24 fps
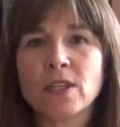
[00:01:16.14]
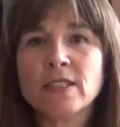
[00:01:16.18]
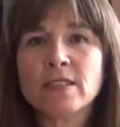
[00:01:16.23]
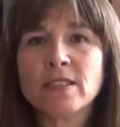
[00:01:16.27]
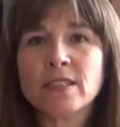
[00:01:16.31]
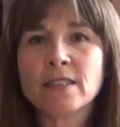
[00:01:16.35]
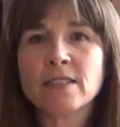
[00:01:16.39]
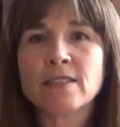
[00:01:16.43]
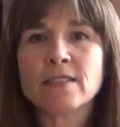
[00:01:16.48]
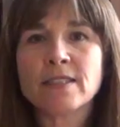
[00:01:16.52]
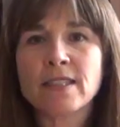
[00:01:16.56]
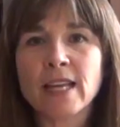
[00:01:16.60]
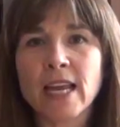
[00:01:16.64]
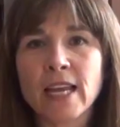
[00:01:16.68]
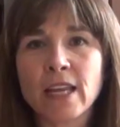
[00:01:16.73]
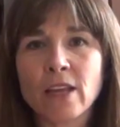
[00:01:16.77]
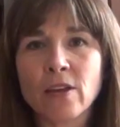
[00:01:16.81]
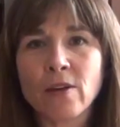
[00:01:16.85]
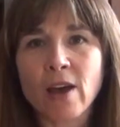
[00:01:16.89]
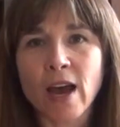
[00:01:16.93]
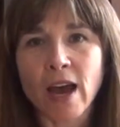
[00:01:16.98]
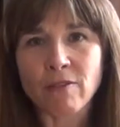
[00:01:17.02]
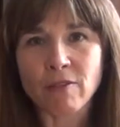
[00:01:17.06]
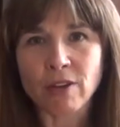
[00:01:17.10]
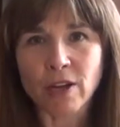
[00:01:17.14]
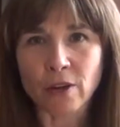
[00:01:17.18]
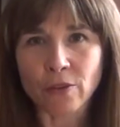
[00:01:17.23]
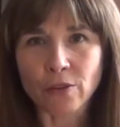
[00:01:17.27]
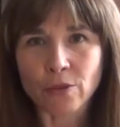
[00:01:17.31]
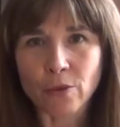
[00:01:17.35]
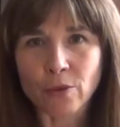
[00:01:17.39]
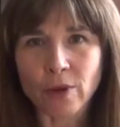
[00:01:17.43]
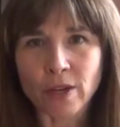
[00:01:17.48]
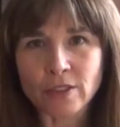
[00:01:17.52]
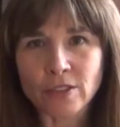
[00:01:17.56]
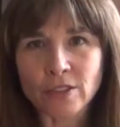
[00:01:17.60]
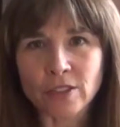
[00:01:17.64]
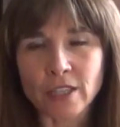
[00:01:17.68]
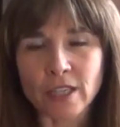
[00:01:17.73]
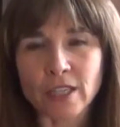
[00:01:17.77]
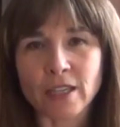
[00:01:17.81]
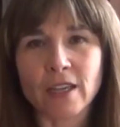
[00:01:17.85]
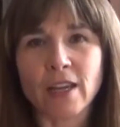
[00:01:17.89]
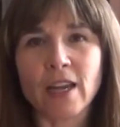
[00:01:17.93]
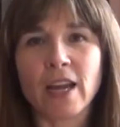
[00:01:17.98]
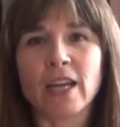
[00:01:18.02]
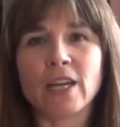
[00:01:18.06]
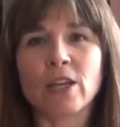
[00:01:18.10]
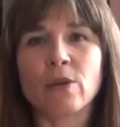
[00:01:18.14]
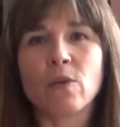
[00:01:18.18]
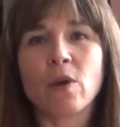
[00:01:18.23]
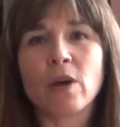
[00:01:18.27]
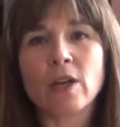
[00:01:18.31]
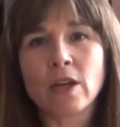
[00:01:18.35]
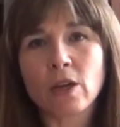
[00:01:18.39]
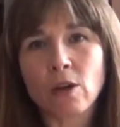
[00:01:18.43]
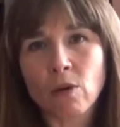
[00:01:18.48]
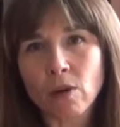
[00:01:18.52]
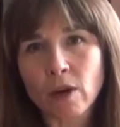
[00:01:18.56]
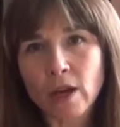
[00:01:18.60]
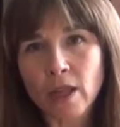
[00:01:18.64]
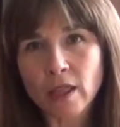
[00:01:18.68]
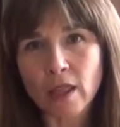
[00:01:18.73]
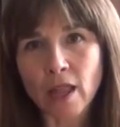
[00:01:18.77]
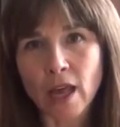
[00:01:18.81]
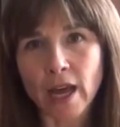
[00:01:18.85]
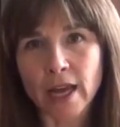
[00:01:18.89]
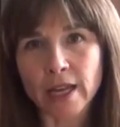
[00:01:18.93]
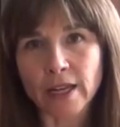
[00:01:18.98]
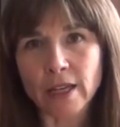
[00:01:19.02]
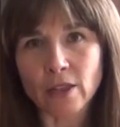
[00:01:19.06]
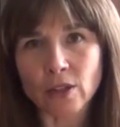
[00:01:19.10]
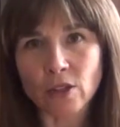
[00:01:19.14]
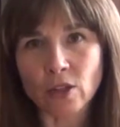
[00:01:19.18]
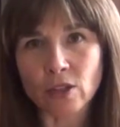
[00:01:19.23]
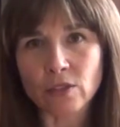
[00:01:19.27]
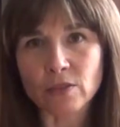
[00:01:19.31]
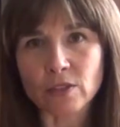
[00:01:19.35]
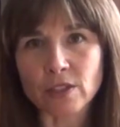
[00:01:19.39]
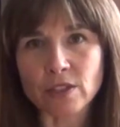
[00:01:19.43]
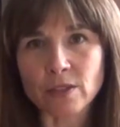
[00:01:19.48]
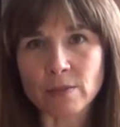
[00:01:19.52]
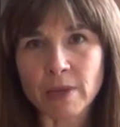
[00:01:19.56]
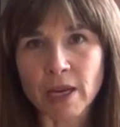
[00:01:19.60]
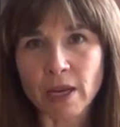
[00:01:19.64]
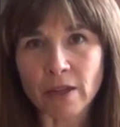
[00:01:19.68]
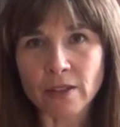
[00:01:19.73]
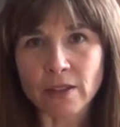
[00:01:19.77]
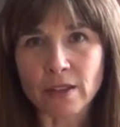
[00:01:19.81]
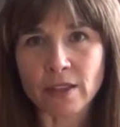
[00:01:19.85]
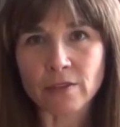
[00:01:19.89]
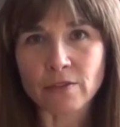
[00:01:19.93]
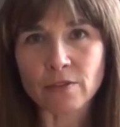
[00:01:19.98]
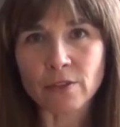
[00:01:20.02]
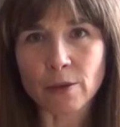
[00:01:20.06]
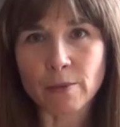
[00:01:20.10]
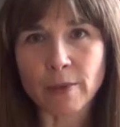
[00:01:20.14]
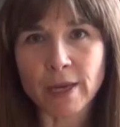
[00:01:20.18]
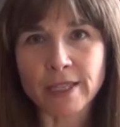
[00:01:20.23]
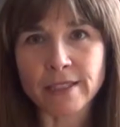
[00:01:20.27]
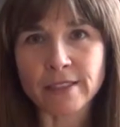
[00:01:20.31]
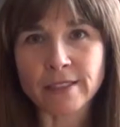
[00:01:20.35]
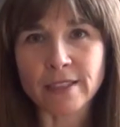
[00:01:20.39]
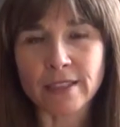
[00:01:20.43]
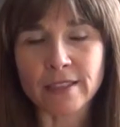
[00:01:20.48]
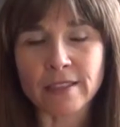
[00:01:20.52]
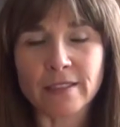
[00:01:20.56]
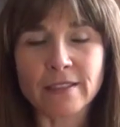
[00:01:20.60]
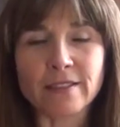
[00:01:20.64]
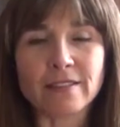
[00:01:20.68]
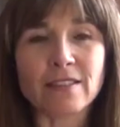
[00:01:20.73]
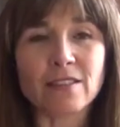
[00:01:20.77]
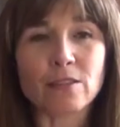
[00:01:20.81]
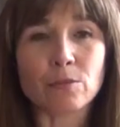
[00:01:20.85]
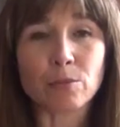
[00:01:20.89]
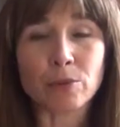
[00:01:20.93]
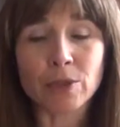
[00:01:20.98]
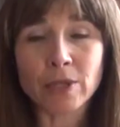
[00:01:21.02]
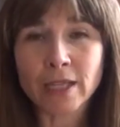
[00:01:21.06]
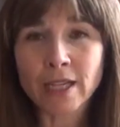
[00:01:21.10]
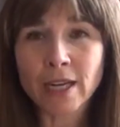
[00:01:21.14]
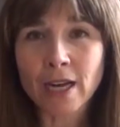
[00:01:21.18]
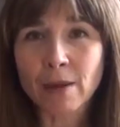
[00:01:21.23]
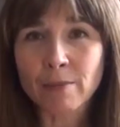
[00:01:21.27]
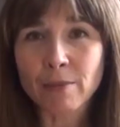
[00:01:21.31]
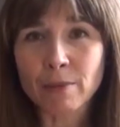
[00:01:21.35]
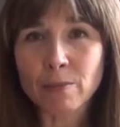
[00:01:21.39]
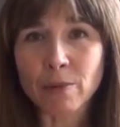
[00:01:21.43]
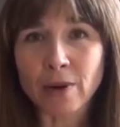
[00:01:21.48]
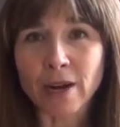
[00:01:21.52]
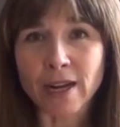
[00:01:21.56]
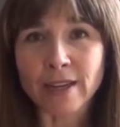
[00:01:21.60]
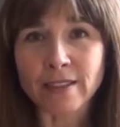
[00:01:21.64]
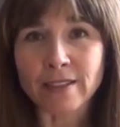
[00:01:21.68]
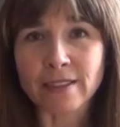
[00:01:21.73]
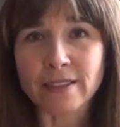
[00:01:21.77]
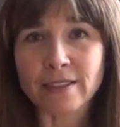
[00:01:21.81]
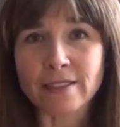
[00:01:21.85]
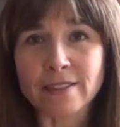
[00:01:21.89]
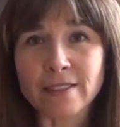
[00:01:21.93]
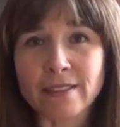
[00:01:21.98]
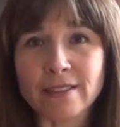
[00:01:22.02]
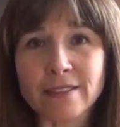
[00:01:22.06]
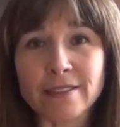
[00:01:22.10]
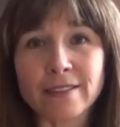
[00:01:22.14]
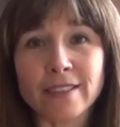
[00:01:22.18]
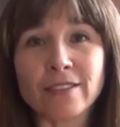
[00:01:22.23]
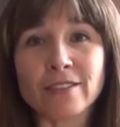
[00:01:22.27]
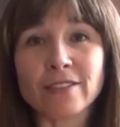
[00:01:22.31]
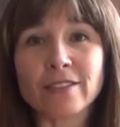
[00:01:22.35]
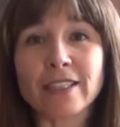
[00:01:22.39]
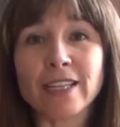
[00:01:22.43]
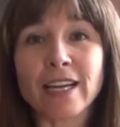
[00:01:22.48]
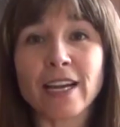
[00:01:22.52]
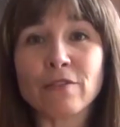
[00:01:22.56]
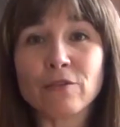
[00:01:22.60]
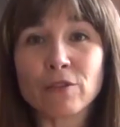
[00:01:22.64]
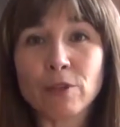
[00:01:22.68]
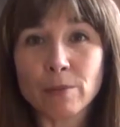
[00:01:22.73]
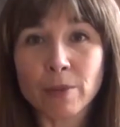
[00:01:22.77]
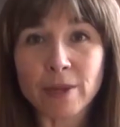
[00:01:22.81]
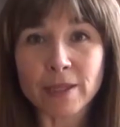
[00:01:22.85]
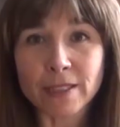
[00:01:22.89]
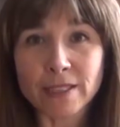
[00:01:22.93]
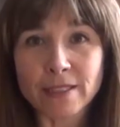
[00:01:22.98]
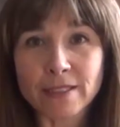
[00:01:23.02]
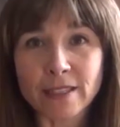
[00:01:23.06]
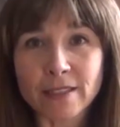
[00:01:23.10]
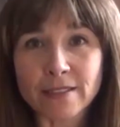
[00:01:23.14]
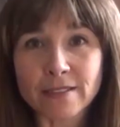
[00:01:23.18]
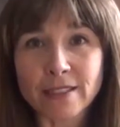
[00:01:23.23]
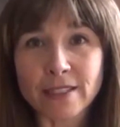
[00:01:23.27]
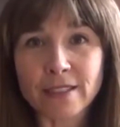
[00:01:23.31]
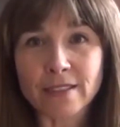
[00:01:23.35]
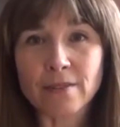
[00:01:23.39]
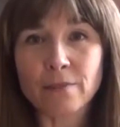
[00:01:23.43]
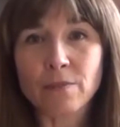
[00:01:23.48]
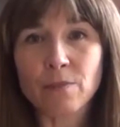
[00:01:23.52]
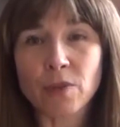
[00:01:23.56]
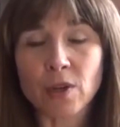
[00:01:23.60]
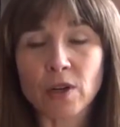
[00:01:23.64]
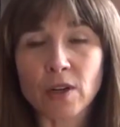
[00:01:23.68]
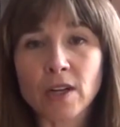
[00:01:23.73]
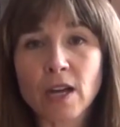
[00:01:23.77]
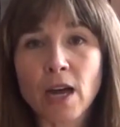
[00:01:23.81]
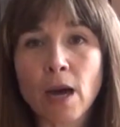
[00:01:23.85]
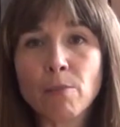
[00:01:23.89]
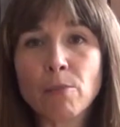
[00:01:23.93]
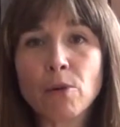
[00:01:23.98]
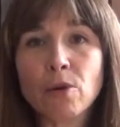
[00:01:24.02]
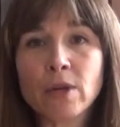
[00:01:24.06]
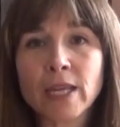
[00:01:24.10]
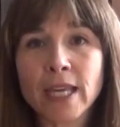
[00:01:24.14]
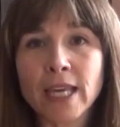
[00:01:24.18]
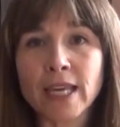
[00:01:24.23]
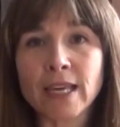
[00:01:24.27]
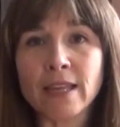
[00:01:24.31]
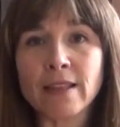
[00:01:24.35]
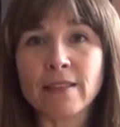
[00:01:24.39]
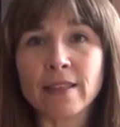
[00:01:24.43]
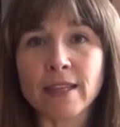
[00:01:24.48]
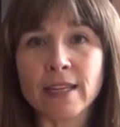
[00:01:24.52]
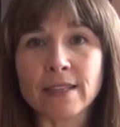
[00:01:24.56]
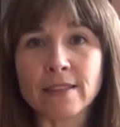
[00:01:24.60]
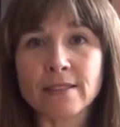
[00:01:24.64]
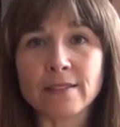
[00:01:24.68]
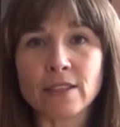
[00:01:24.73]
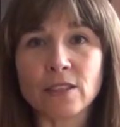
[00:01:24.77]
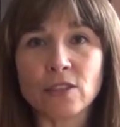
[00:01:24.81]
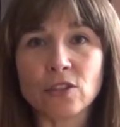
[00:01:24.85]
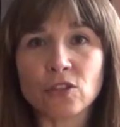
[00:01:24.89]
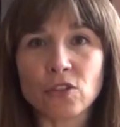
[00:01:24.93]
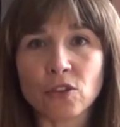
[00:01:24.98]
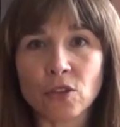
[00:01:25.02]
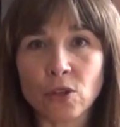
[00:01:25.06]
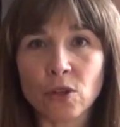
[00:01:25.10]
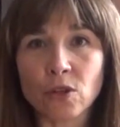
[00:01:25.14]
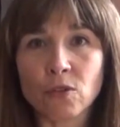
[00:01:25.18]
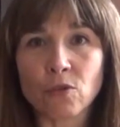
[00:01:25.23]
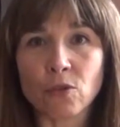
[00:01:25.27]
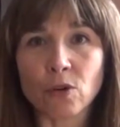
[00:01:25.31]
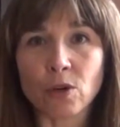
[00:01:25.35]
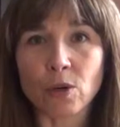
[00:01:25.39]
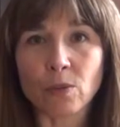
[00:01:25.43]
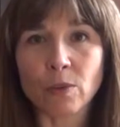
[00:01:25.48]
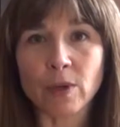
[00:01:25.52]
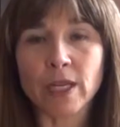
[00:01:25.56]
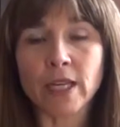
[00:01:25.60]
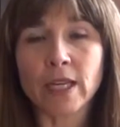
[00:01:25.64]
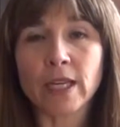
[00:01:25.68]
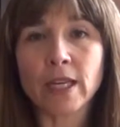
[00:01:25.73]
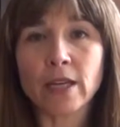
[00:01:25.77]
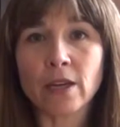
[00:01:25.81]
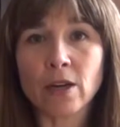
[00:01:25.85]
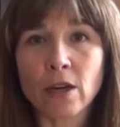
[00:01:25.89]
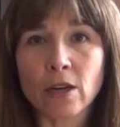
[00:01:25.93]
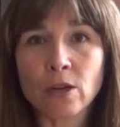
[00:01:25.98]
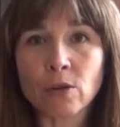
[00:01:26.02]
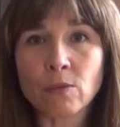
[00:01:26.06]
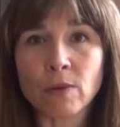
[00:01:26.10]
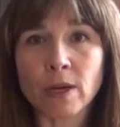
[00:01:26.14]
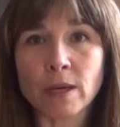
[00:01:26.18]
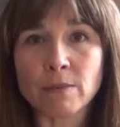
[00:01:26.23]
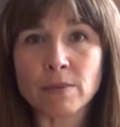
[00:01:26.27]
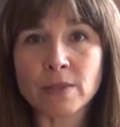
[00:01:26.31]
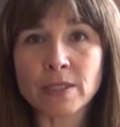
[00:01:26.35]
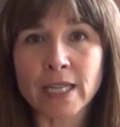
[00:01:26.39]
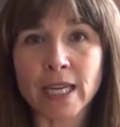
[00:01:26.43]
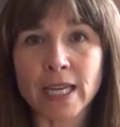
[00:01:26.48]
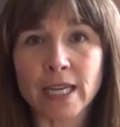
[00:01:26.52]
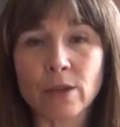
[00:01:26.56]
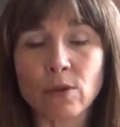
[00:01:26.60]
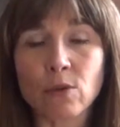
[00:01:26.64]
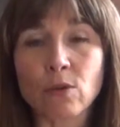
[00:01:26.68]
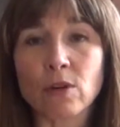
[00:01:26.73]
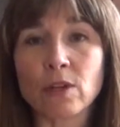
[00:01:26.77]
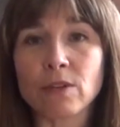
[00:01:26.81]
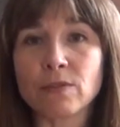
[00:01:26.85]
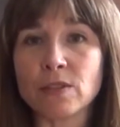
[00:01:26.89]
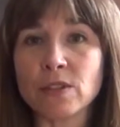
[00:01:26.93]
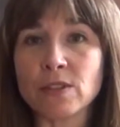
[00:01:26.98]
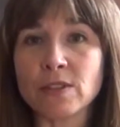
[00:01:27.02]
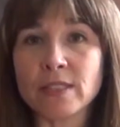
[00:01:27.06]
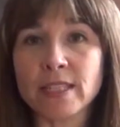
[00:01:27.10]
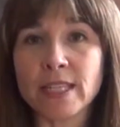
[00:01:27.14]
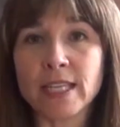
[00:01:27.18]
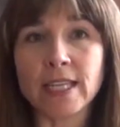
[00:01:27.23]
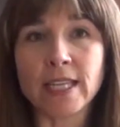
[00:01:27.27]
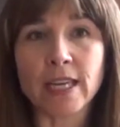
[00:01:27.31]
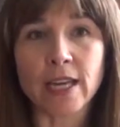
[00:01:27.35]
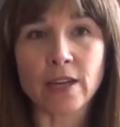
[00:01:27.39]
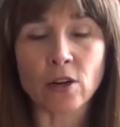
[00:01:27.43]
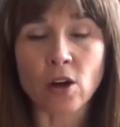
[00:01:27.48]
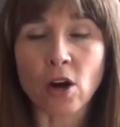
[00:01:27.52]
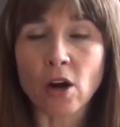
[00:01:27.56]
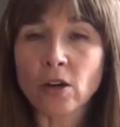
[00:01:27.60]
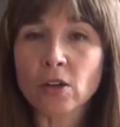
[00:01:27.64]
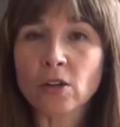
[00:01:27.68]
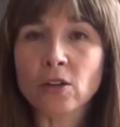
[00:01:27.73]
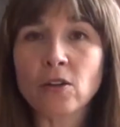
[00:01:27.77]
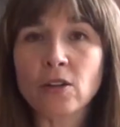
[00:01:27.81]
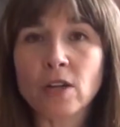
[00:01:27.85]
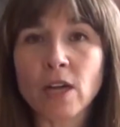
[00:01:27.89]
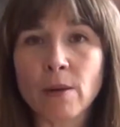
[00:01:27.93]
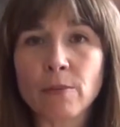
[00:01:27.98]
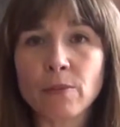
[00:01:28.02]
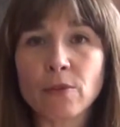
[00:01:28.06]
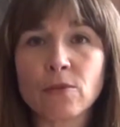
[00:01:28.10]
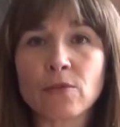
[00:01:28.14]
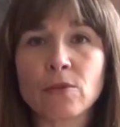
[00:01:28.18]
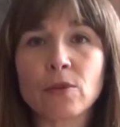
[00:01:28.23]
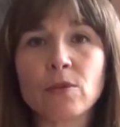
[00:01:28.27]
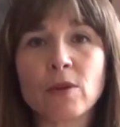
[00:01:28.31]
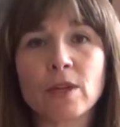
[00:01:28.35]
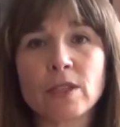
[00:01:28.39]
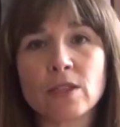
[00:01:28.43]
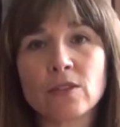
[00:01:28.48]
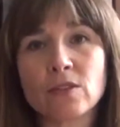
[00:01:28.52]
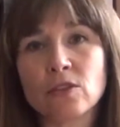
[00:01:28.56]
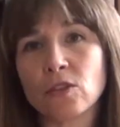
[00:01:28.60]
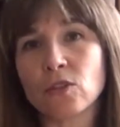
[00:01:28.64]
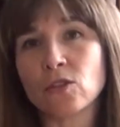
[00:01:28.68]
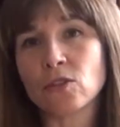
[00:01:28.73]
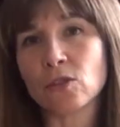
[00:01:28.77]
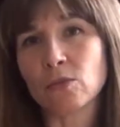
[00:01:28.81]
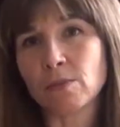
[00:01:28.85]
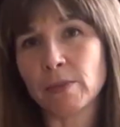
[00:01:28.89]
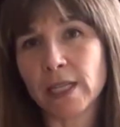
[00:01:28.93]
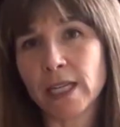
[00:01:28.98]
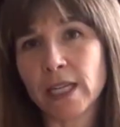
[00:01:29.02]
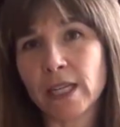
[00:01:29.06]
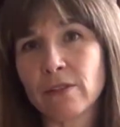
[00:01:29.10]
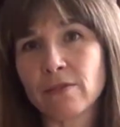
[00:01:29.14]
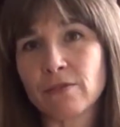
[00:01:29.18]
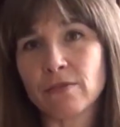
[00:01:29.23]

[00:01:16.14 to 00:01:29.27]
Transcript: instance, say you have a health question and you want to go online and look for some health information. This is a pretty common practice. Essentially everybody does it. There are a couple key things that you should look for when you hit on a website, or if you see an article come through on your social media